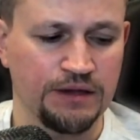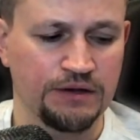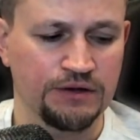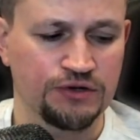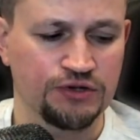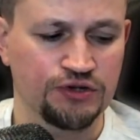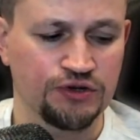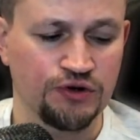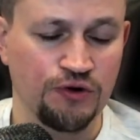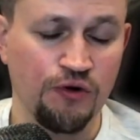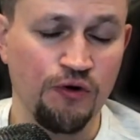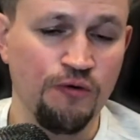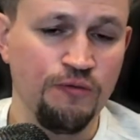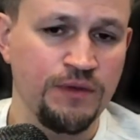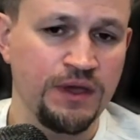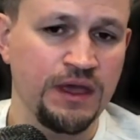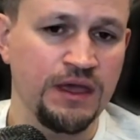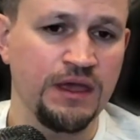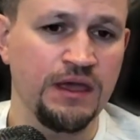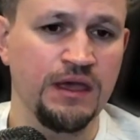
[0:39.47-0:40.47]
show
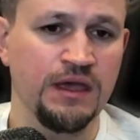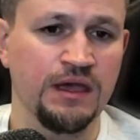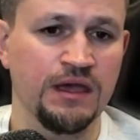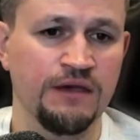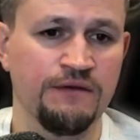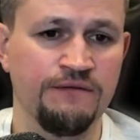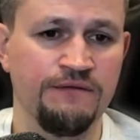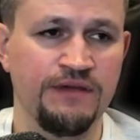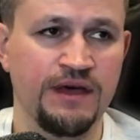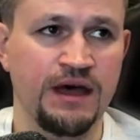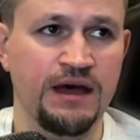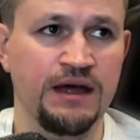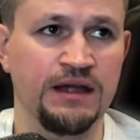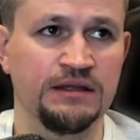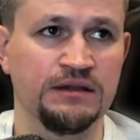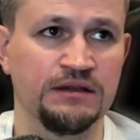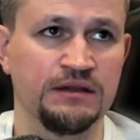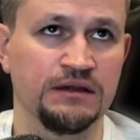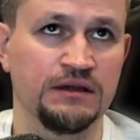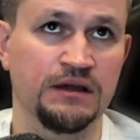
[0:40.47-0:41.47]
me
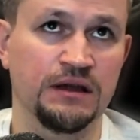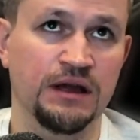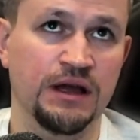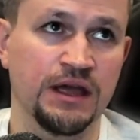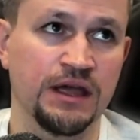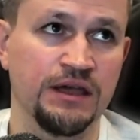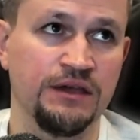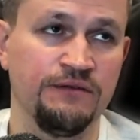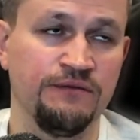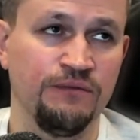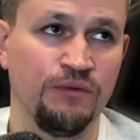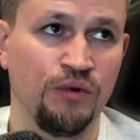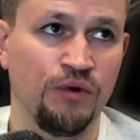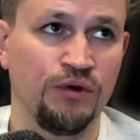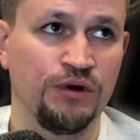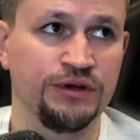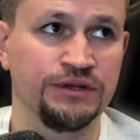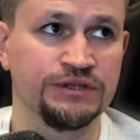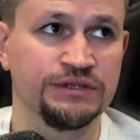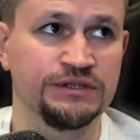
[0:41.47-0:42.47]
that I
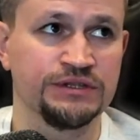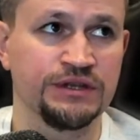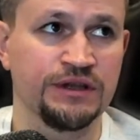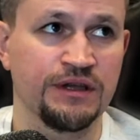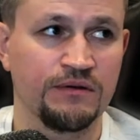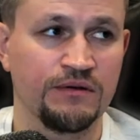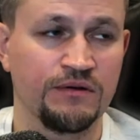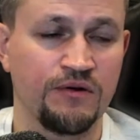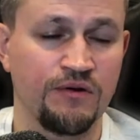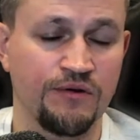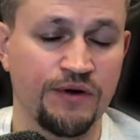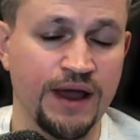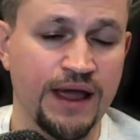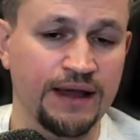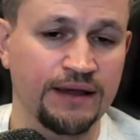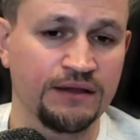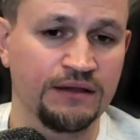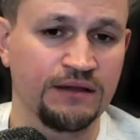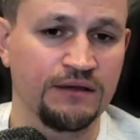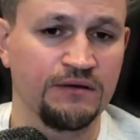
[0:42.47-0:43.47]
was
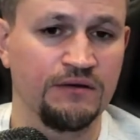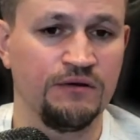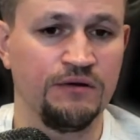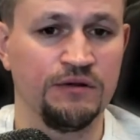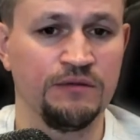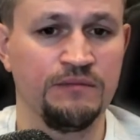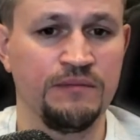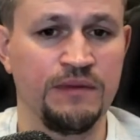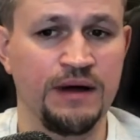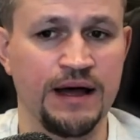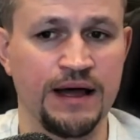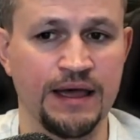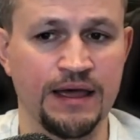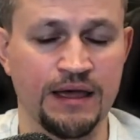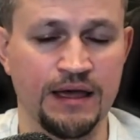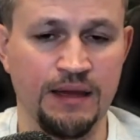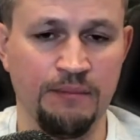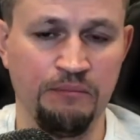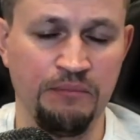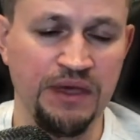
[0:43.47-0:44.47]
correct on my
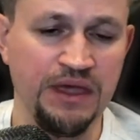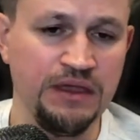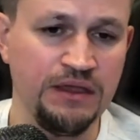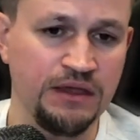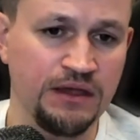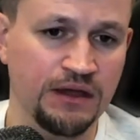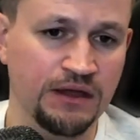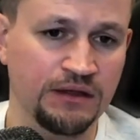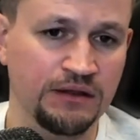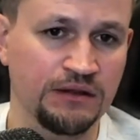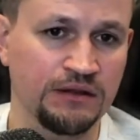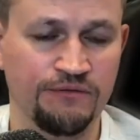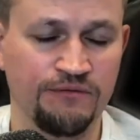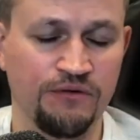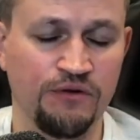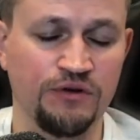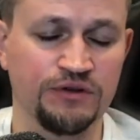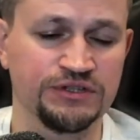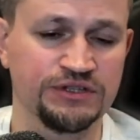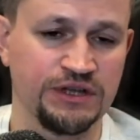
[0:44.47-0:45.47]
opinion
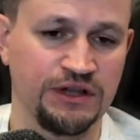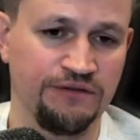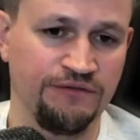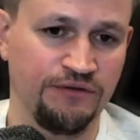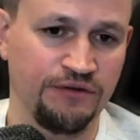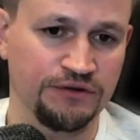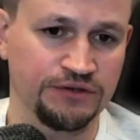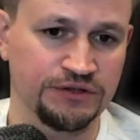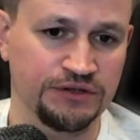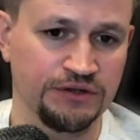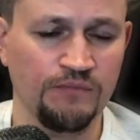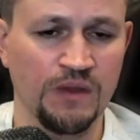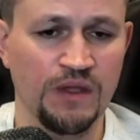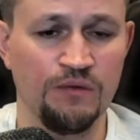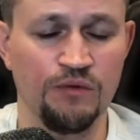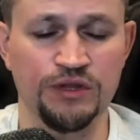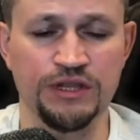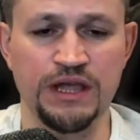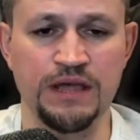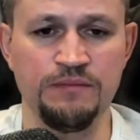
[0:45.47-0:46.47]
for self-hosted.
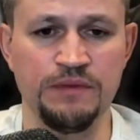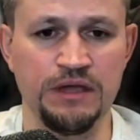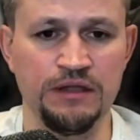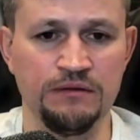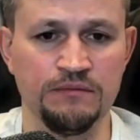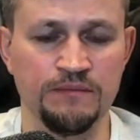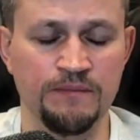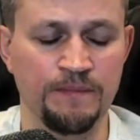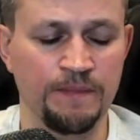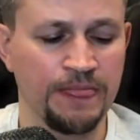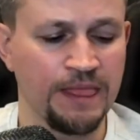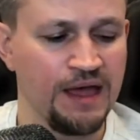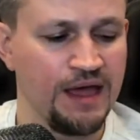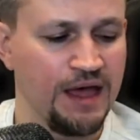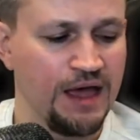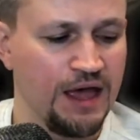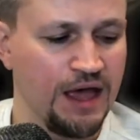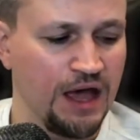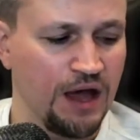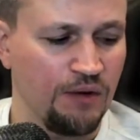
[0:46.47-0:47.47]
What I mean,
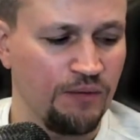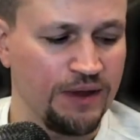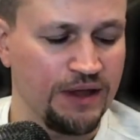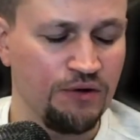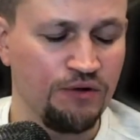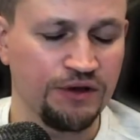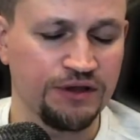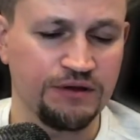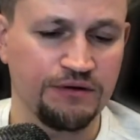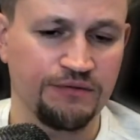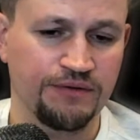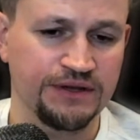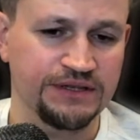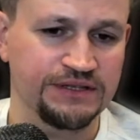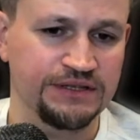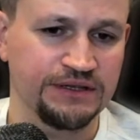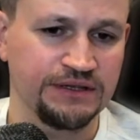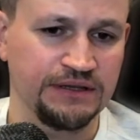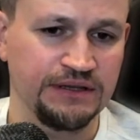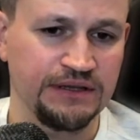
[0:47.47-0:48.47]
we got
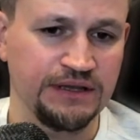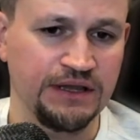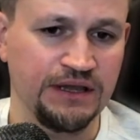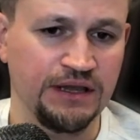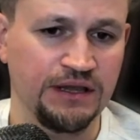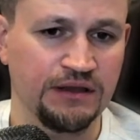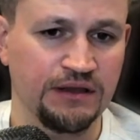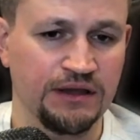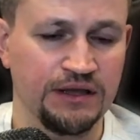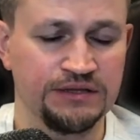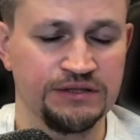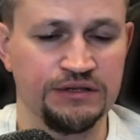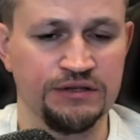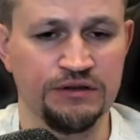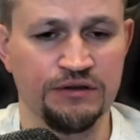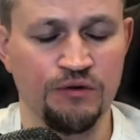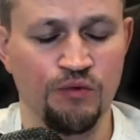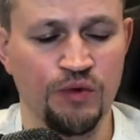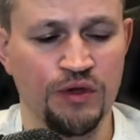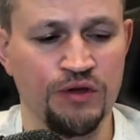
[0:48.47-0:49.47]
recently, as you
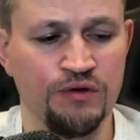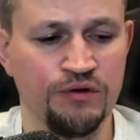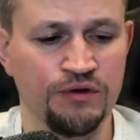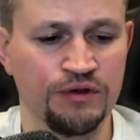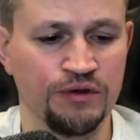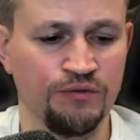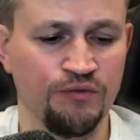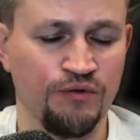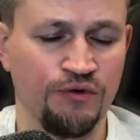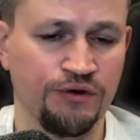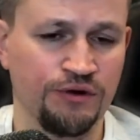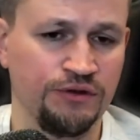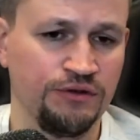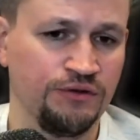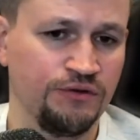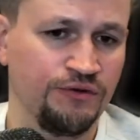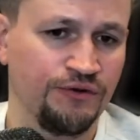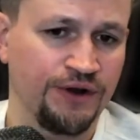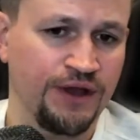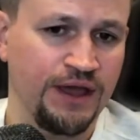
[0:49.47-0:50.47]
know, we got a war in
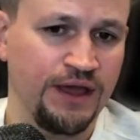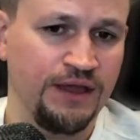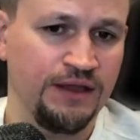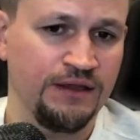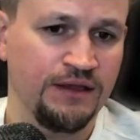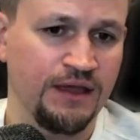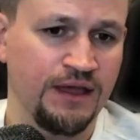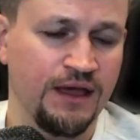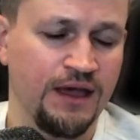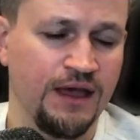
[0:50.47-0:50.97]
Ukraine,